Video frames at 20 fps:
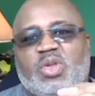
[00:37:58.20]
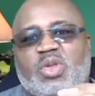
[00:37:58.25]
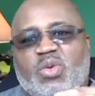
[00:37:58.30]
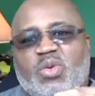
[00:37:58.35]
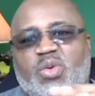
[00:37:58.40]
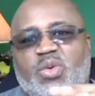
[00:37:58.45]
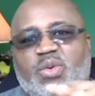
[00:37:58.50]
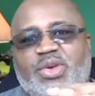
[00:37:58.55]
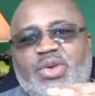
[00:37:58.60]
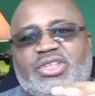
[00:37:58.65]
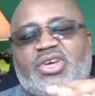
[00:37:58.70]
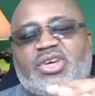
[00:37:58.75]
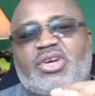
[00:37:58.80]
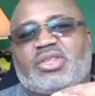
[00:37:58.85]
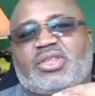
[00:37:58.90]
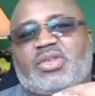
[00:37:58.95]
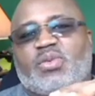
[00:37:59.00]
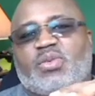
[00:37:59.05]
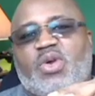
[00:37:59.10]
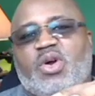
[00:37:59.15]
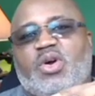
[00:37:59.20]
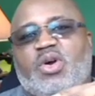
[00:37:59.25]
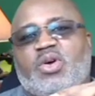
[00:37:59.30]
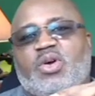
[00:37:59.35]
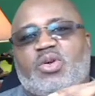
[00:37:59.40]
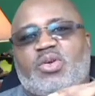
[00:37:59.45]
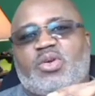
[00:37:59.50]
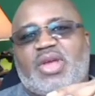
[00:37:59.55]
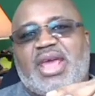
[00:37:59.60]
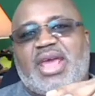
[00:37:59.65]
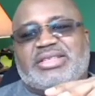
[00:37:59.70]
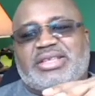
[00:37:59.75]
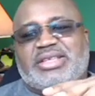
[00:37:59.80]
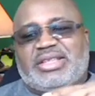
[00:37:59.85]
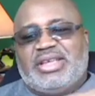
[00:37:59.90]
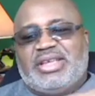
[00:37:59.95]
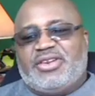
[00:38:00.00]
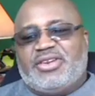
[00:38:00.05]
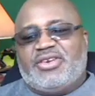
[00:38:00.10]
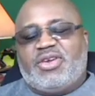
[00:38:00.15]
When we took the role as
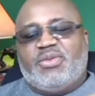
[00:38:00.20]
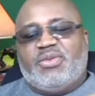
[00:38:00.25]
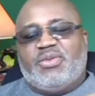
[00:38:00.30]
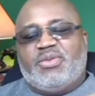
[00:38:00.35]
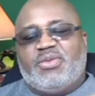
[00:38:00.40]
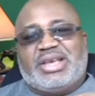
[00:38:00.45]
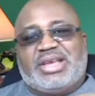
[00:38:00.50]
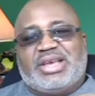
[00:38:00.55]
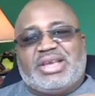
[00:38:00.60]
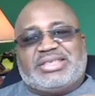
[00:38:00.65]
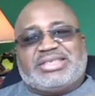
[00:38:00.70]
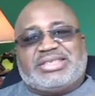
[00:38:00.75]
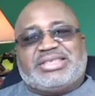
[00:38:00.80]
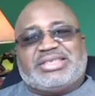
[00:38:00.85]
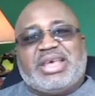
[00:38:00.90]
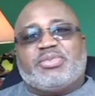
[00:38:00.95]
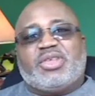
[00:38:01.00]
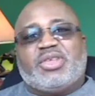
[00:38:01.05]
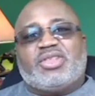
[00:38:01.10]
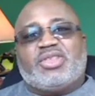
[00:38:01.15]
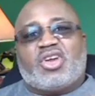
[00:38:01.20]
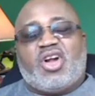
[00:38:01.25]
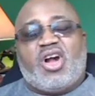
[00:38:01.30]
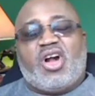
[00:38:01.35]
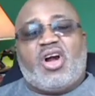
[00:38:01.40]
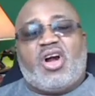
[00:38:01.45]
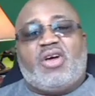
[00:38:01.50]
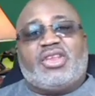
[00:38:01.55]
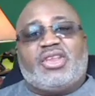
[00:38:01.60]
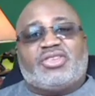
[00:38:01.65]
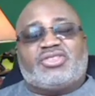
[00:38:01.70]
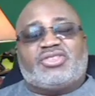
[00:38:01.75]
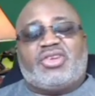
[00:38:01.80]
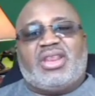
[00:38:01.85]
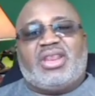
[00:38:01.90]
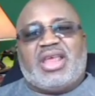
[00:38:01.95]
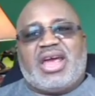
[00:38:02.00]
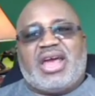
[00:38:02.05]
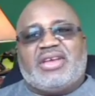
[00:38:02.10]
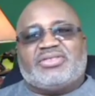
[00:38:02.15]
a leader and we accepted the call that's on
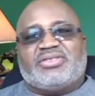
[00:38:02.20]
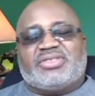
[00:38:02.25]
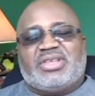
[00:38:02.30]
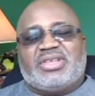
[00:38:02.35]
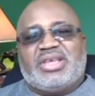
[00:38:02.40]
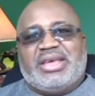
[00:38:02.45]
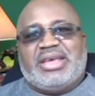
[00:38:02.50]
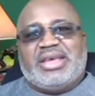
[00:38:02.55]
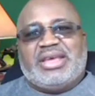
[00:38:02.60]
our lives,